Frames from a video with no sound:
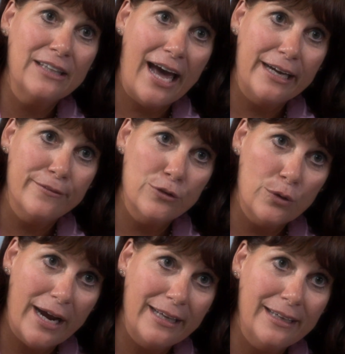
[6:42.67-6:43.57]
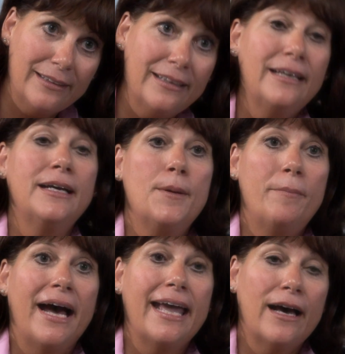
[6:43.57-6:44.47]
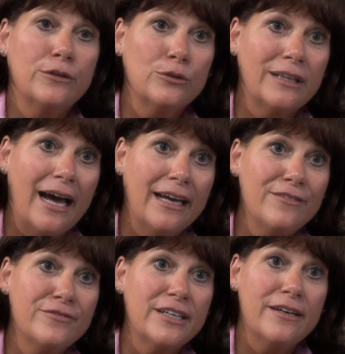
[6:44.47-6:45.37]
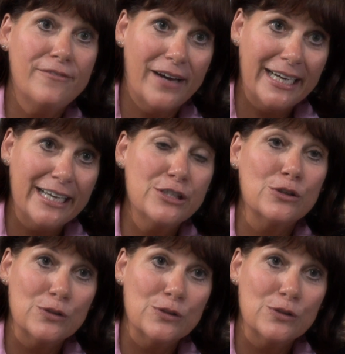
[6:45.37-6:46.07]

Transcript: Line of Credit by Elder Life Financial